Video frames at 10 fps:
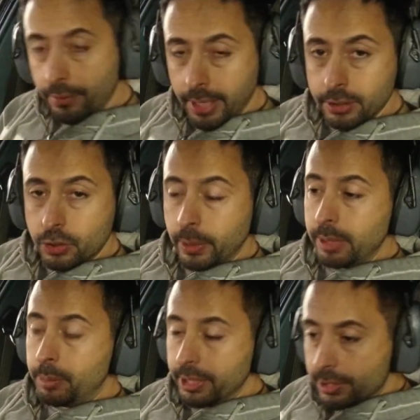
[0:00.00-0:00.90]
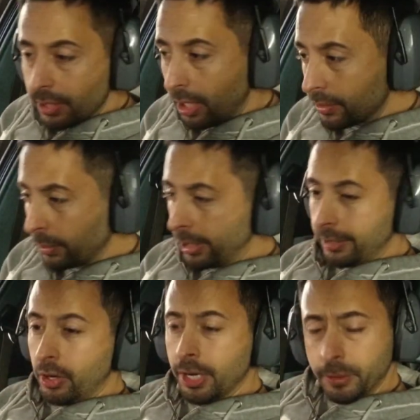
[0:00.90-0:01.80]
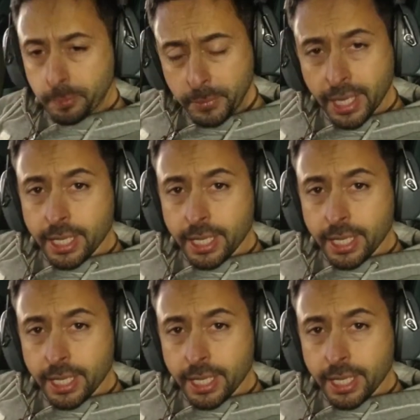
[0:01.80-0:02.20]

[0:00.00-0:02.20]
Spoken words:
around 20 psi as well at idle.